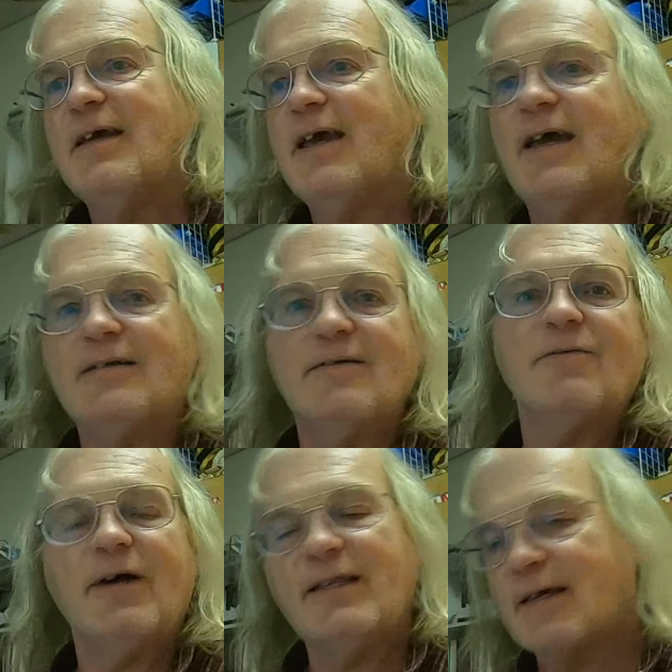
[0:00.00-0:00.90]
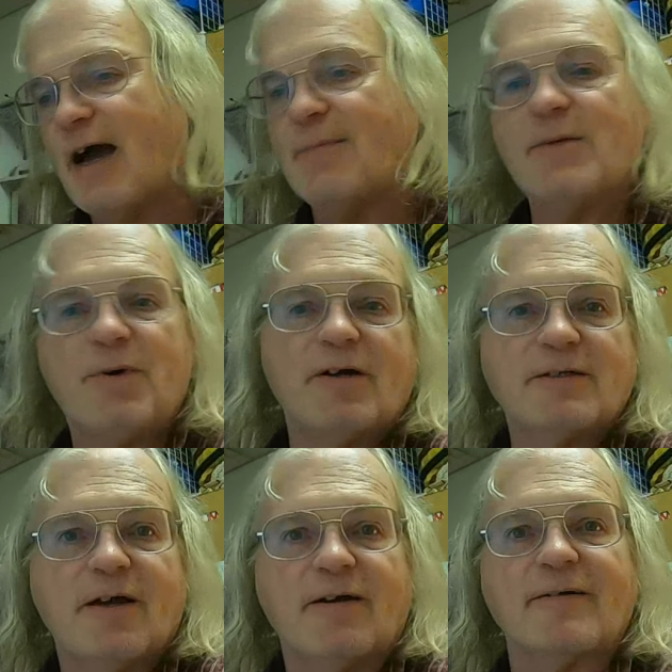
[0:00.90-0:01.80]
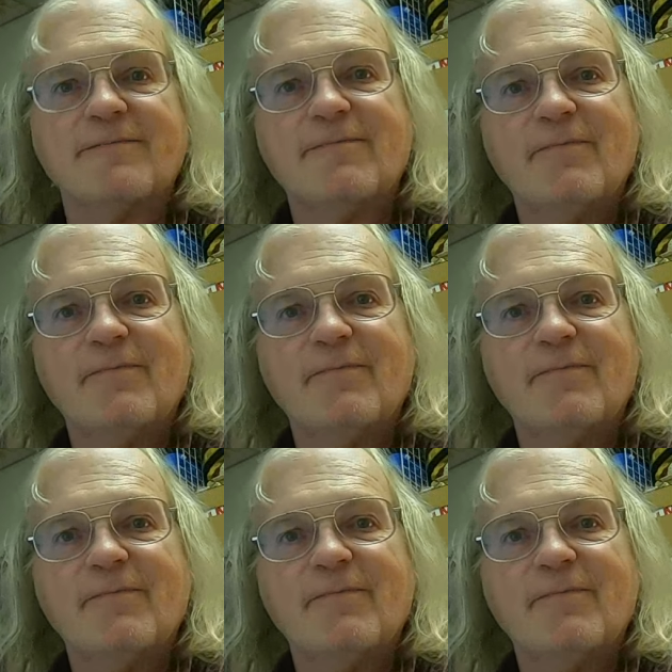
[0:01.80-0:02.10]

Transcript: and the way the common parts are.